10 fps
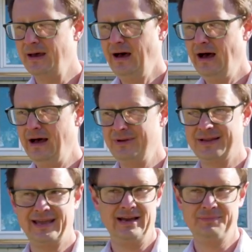Um, it
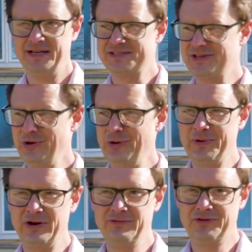had kind of been a slow
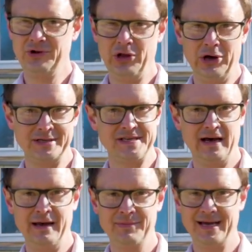burn for a long
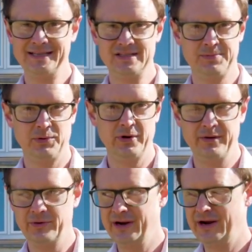time, got to the
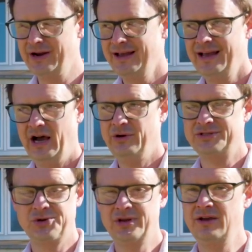point where I was
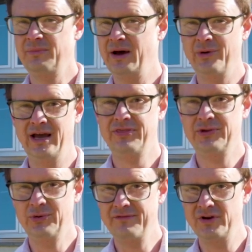drinking my way
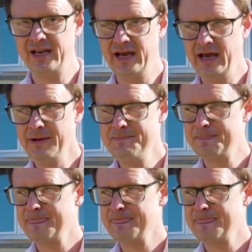through every day.